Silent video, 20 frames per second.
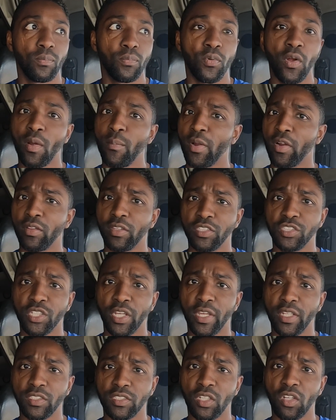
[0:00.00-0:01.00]
Primarily
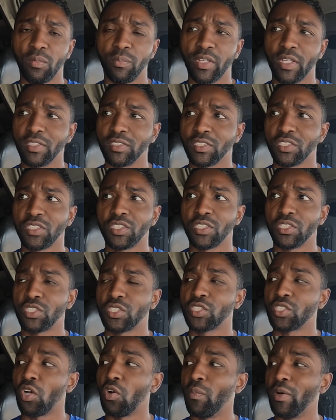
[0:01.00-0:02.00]
chains, though, because it's
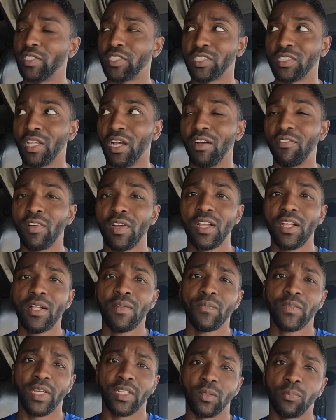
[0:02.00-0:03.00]
just so much stuff. I
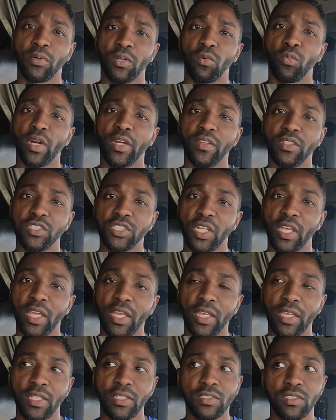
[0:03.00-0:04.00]
have to put away the
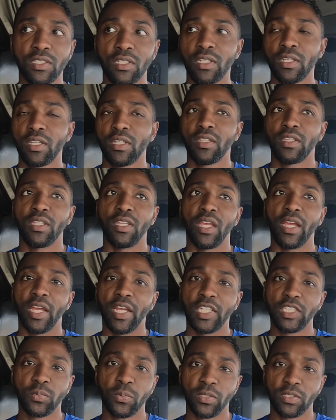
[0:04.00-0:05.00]
chains, the
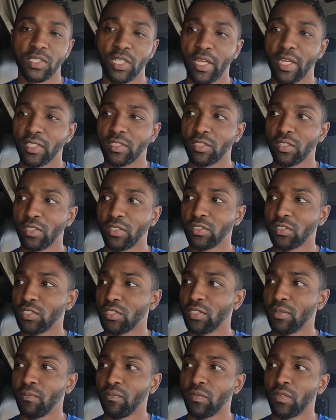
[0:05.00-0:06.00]
edge
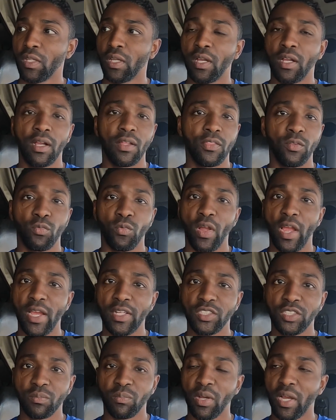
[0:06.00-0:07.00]
protectors, the
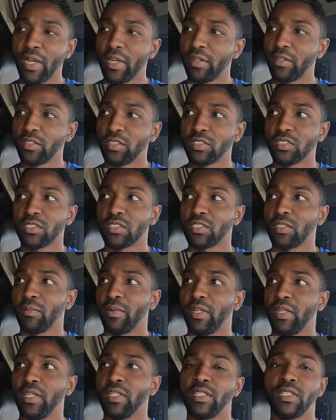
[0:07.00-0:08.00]
ratchet binders. I
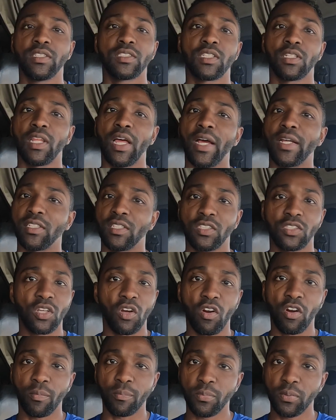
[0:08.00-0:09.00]
mean, it's a lot. The
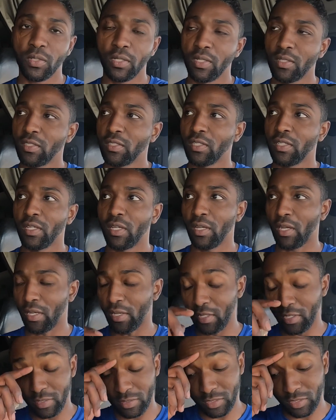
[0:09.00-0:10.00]
tarp,
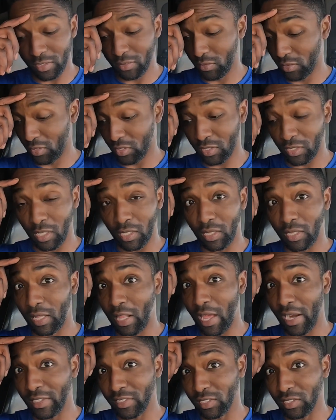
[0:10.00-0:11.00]
it was just a
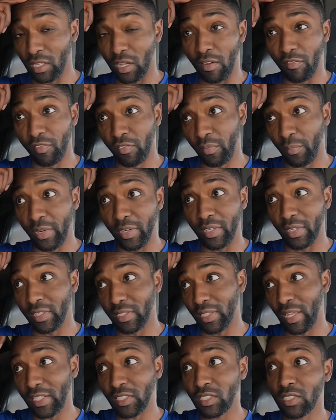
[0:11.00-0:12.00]
lot of stuff. I mean,
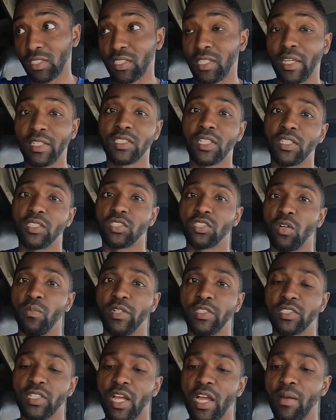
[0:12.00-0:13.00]
that takes so
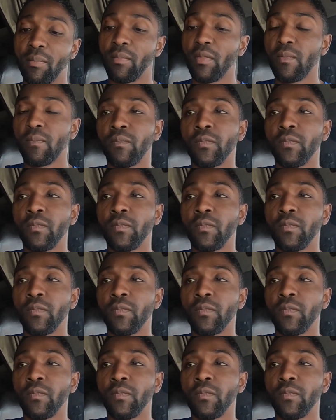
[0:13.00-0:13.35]
much time.